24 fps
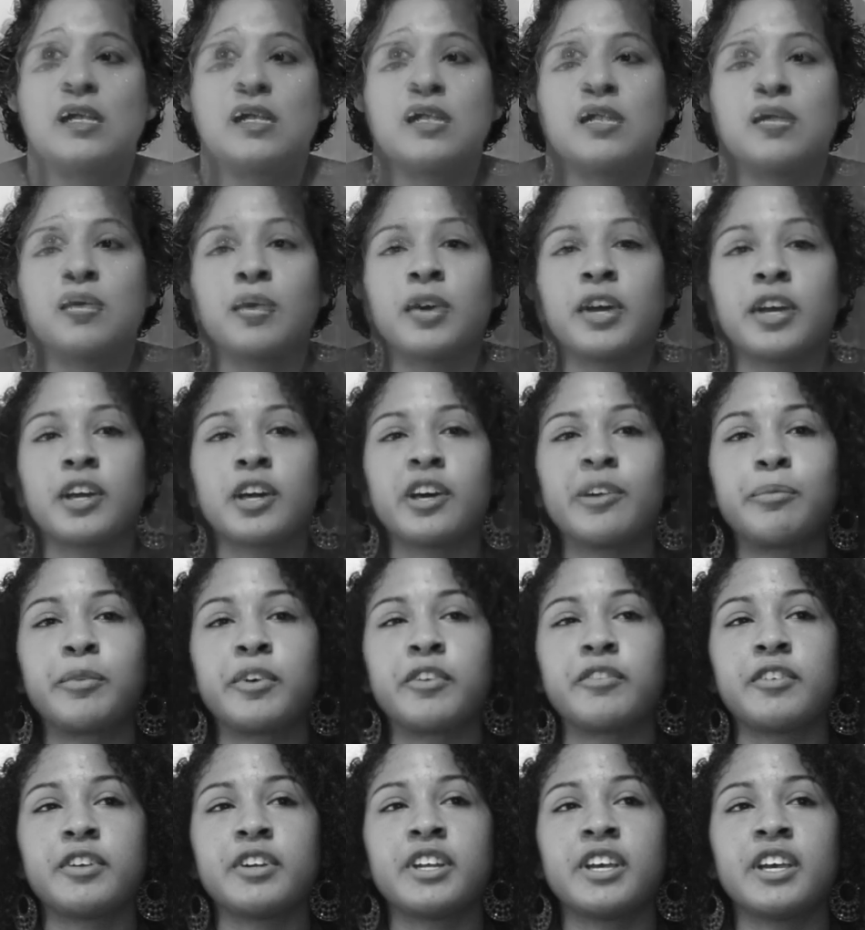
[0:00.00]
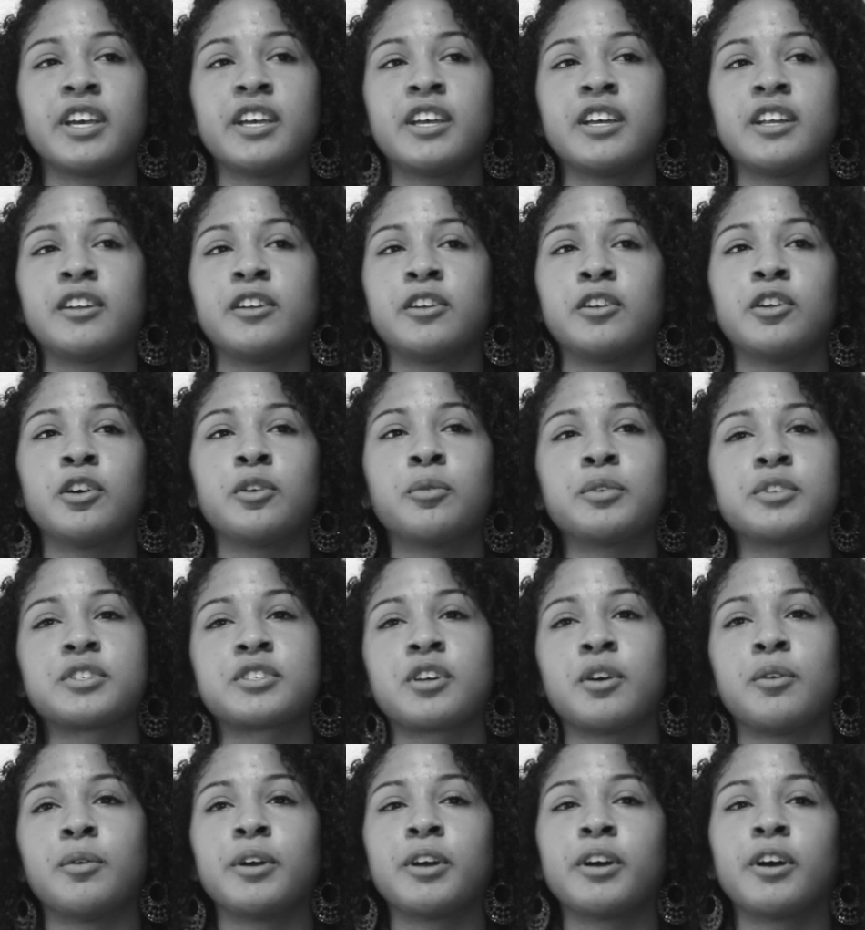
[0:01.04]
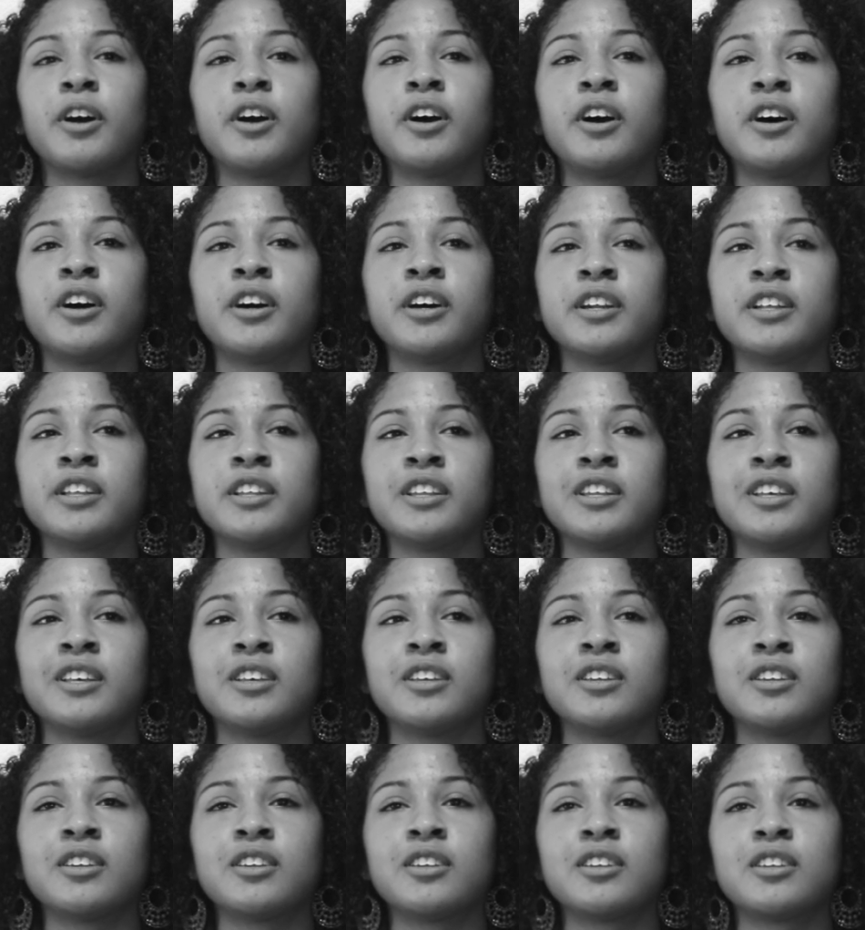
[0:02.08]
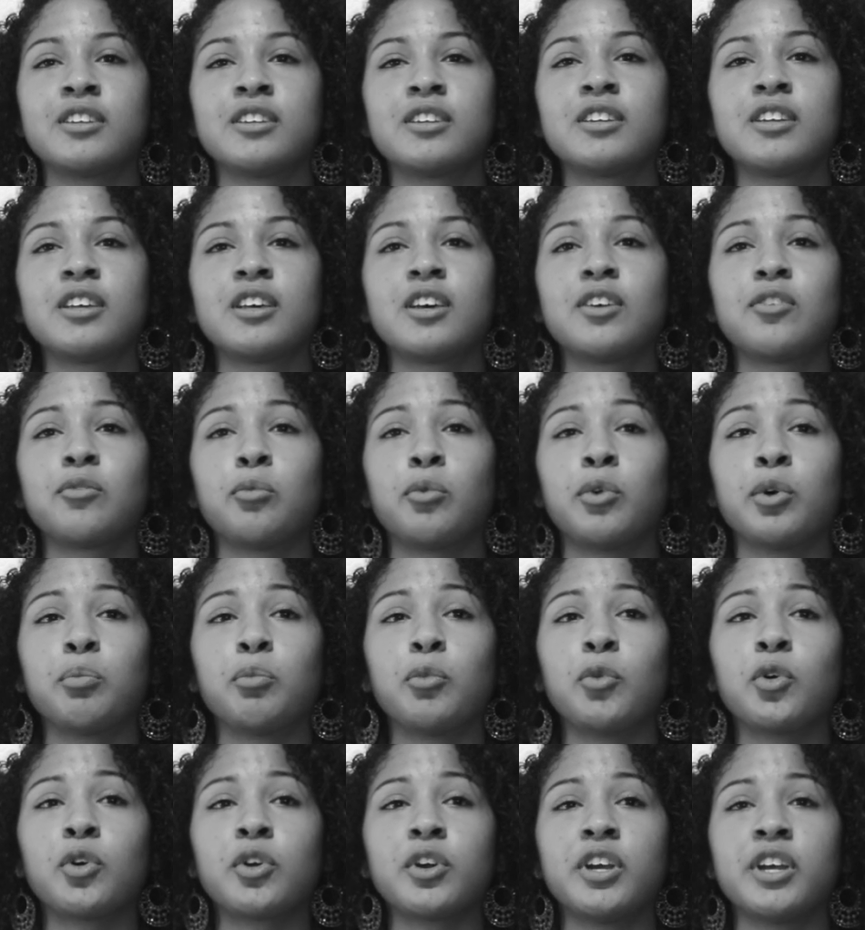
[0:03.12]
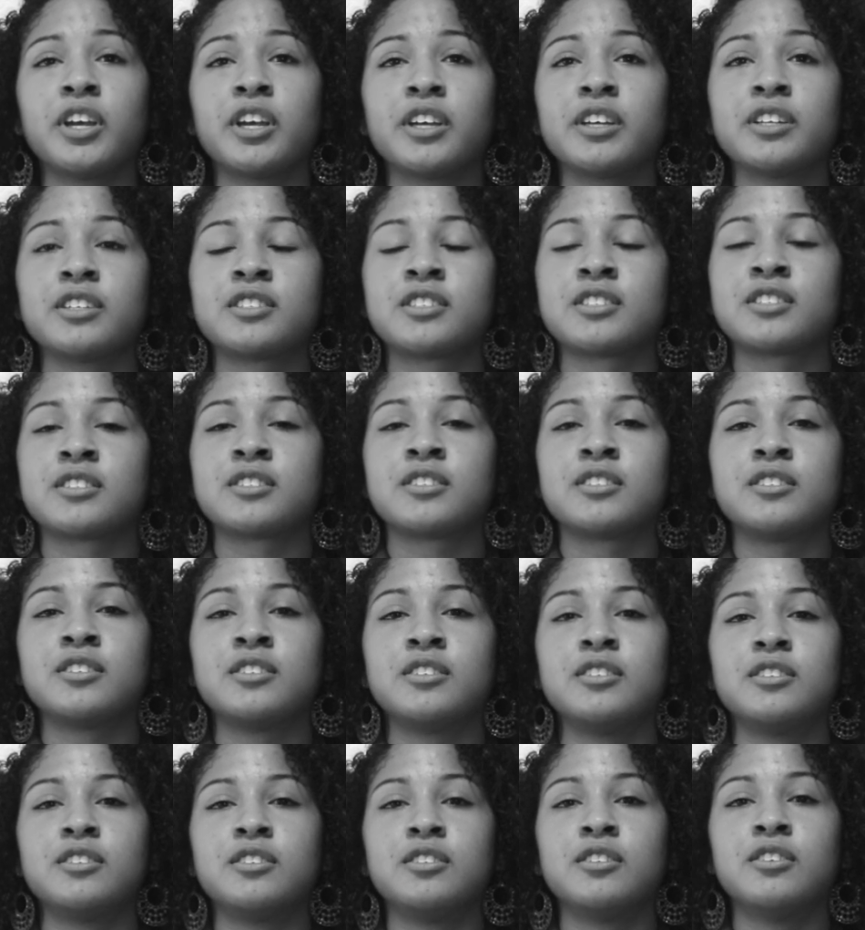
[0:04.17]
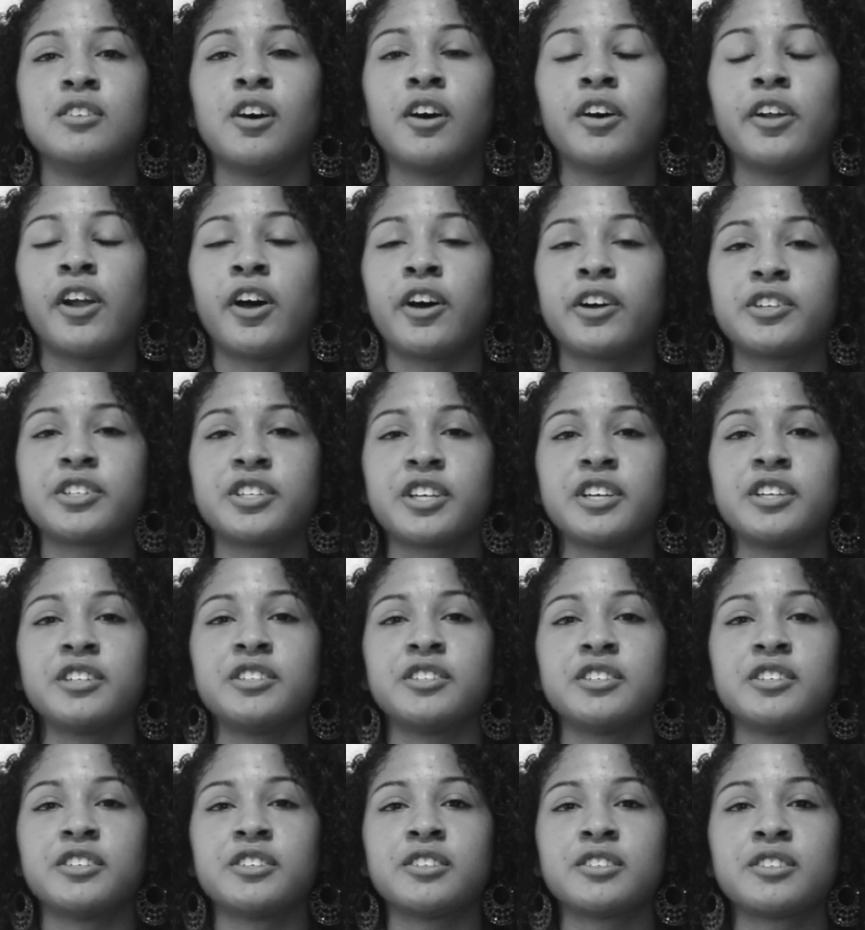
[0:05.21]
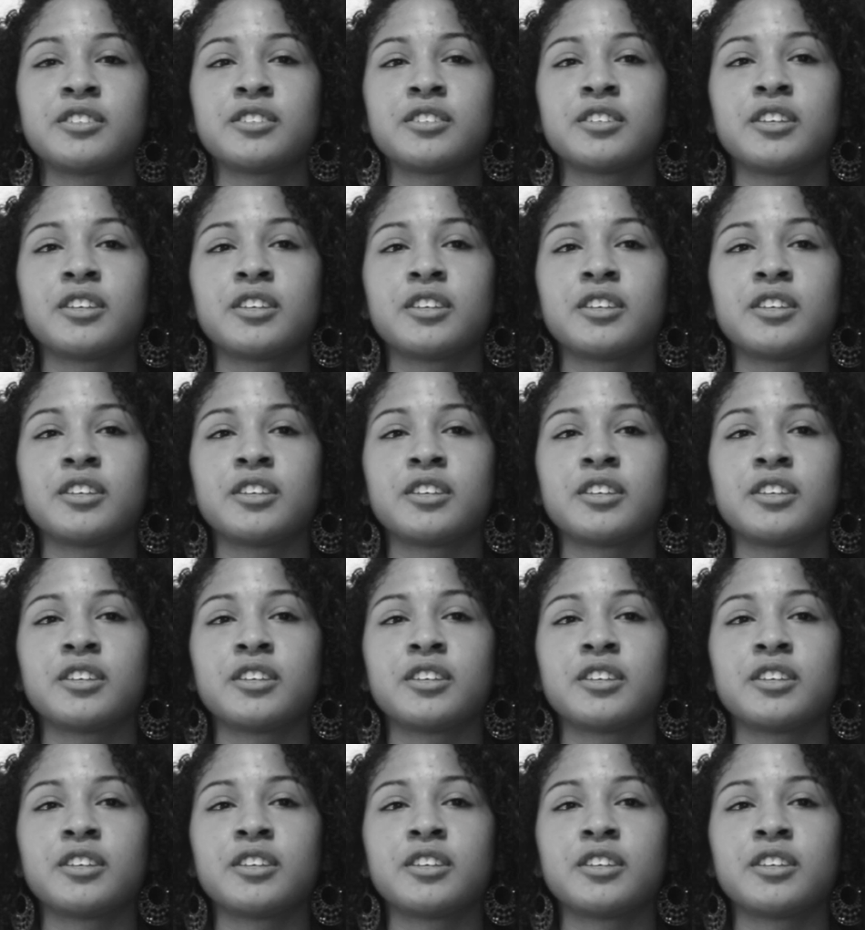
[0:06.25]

You wake up every day and you know what's going on, and then one morning it all changes.